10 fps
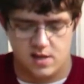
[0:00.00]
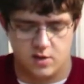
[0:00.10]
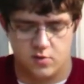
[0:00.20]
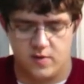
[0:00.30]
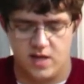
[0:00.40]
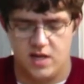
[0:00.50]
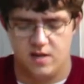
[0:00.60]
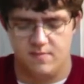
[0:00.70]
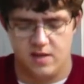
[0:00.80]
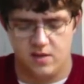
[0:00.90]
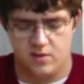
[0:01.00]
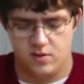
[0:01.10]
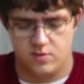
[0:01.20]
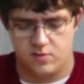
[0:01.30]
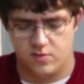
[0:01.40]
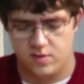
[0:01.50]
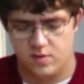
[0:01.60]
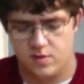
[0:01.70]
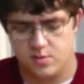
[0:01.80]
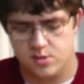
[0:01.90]
green meal.
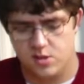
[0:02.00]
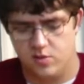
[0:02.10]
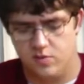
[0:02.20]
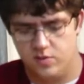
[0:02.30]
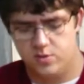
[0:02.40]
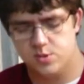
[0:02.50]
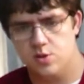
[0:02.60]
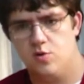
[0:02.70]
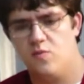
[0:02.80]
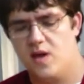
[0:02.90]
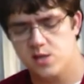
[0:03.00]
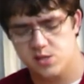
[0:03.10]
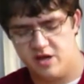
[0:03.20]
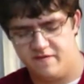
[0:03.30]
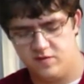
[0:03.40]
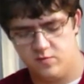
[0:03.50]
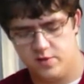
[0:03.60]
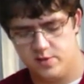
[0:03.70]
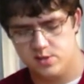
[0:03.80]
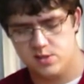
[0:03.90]
There's no waste
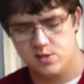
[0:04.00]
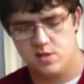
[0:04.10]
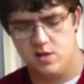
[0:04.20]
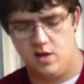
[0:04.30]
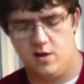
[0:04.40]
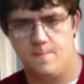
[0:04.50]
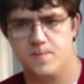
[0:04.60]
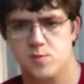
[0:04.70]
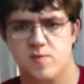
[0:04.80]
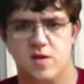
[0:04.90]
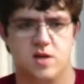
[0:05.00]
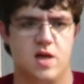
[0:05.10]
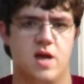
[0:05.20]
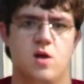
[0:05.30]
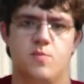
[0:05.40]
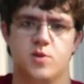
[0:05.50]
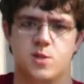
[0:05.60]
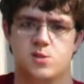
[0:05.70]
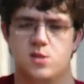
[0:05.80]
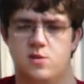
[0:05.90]
afterwards. Speaking of that, I'll put
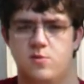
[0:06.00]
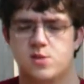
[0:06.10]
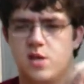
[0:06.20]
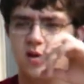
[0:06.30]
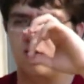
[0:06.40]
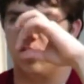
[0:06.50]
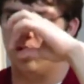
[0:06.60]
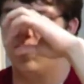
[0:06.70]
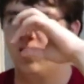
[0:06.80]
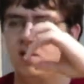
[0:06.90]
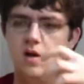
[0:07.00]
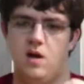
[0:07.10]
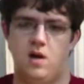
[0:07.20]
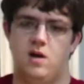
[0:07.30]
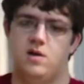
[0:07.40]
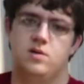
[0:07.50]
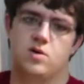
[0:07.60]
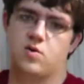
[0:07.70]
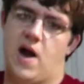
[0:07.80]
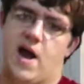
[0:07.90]
this in the recycle
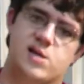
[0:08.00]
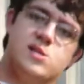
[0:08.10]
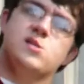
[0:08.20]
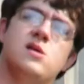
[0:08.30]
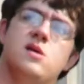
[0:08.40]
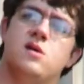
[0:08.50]
grass.